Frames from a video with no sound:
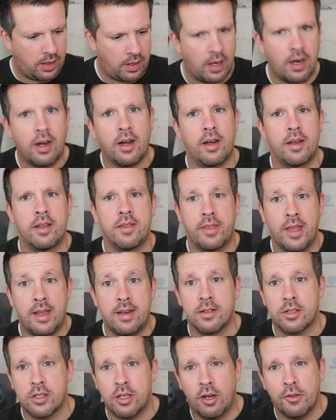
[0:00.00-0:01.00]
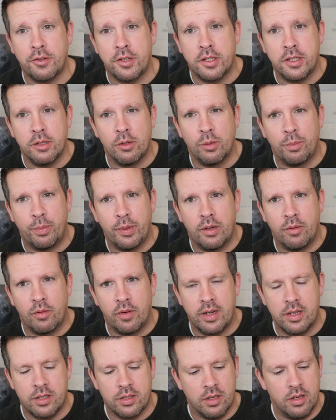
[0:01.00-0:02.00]
I then started to do a bit of
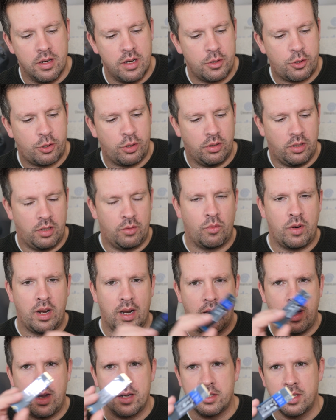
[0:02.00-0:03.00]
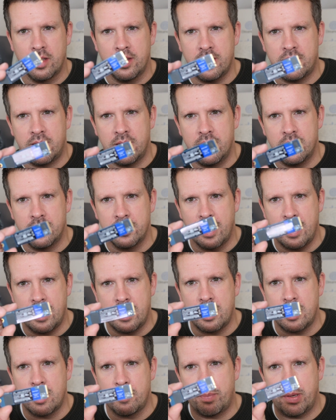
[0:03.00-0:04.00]
research and realised that this is
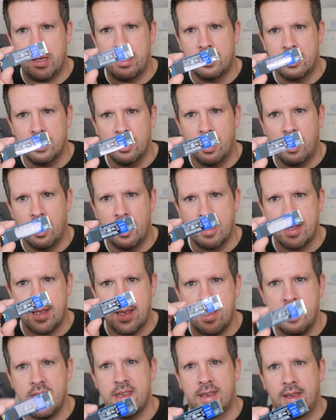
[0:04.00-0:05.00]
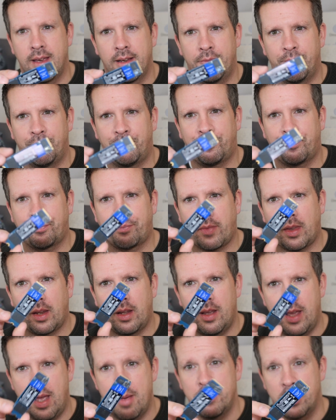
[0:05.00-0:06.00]
a PCIe
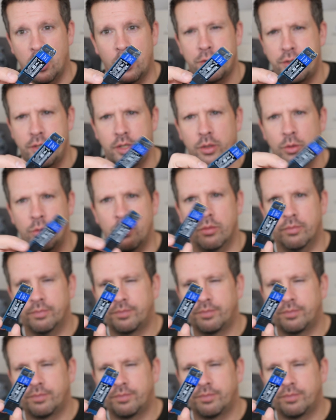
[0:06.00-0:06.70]
M.2